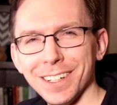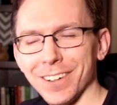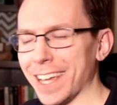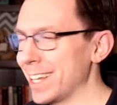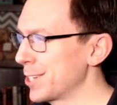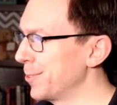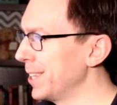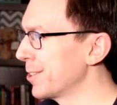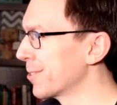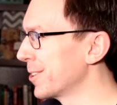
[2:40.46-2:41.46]
Okay, so
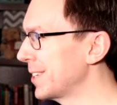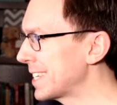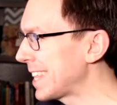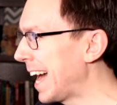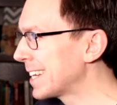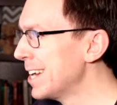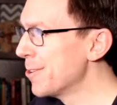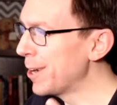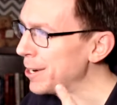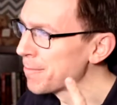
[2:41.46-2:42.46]
what in the world is that?
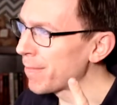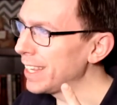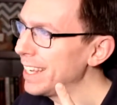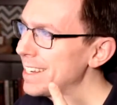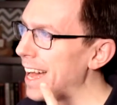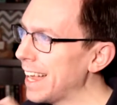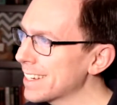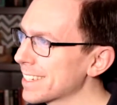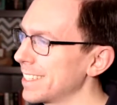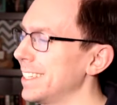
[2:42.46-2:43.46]
Well, it's
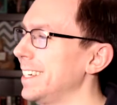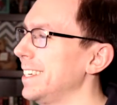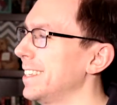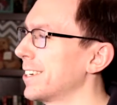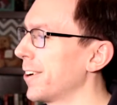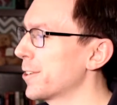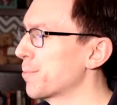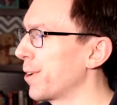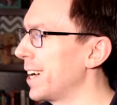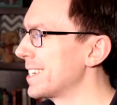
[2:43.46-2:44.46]
actually the
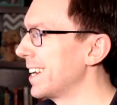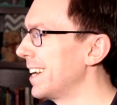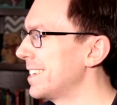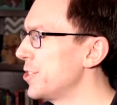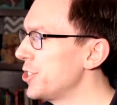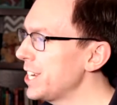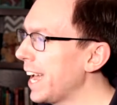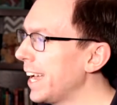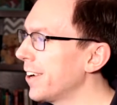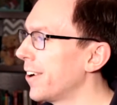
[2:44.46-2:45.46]
GARCH process, G
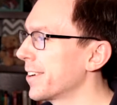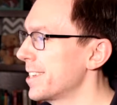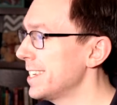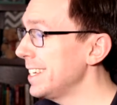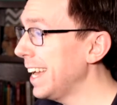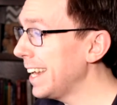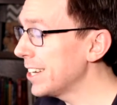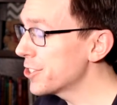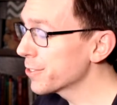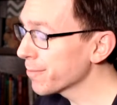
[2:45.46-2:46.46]
A R C
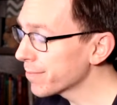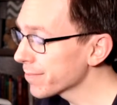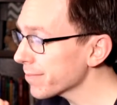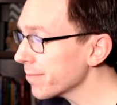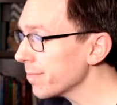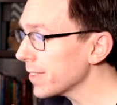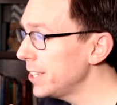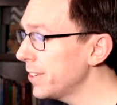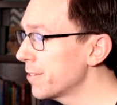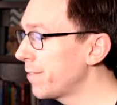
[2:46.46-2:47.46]
H.
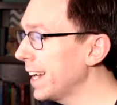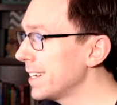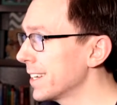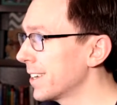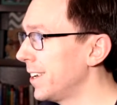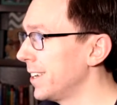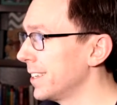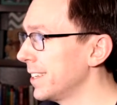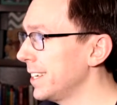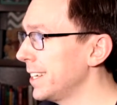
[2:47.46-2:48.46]
You can find it
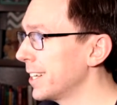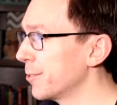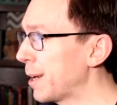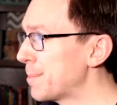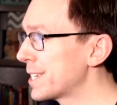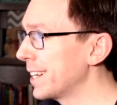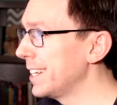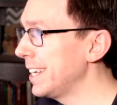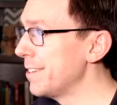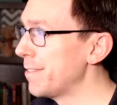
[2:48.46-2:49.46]
on the uh,
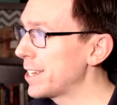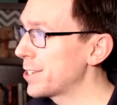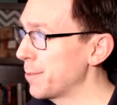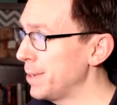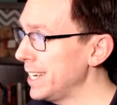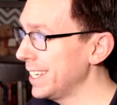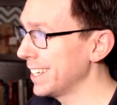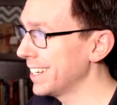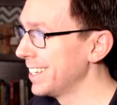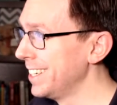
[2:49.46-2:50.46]
website
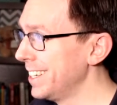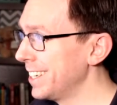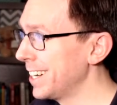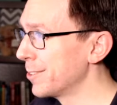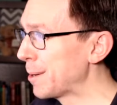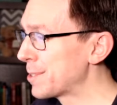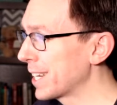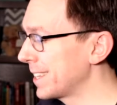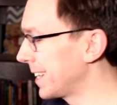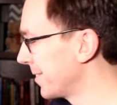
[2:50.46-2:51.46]
Investopedia, a
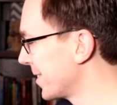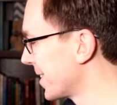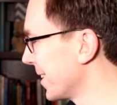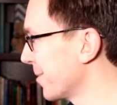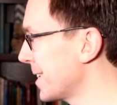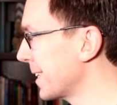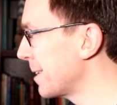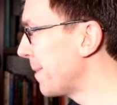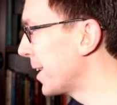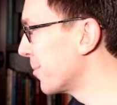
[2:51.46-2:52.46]
website that I was uh,
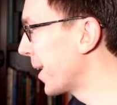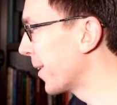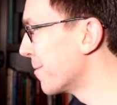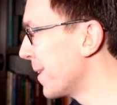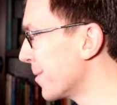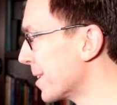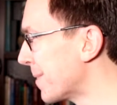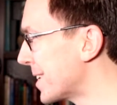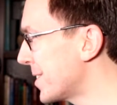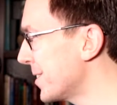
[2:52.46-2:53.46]
recently made aware of by one of
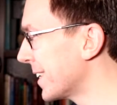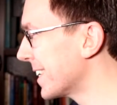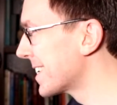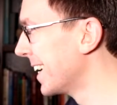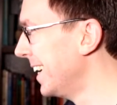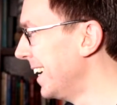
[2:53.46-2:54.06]
my students.